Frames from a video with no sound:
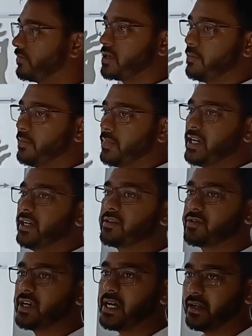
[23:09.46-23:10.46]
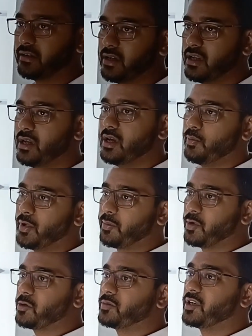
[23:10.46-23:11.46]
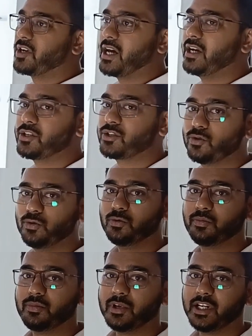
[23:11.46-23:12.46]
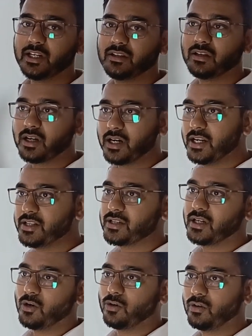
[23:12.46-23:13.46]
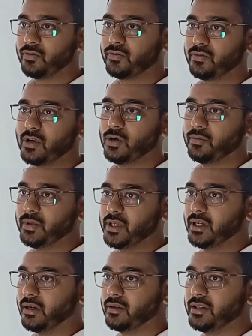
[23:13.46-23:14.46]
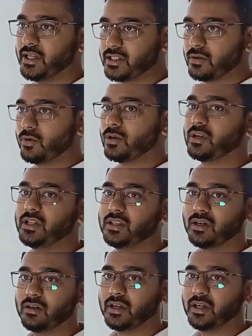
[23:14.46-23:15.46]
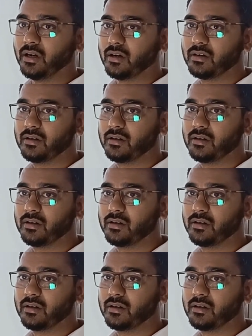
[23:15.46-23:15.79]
somebody needs dryer, purpose of the dryer is to get the condensate out of the air. There is a water in the air.